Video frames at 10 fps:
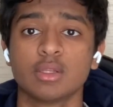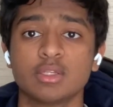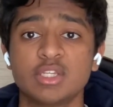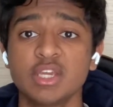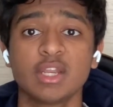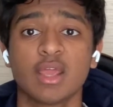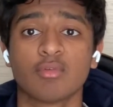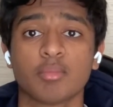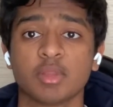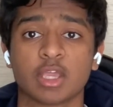DNA
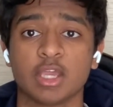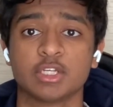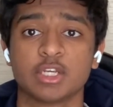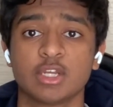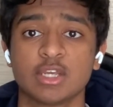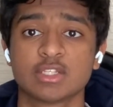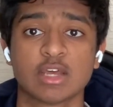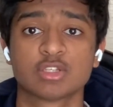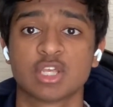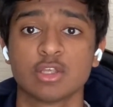replication is how
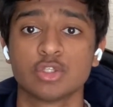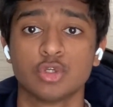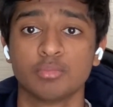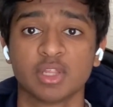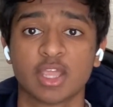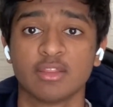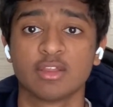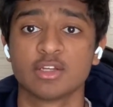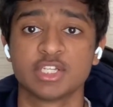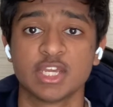cells duplicate
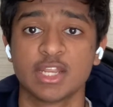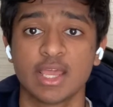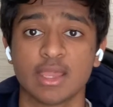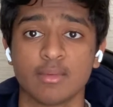their DNA.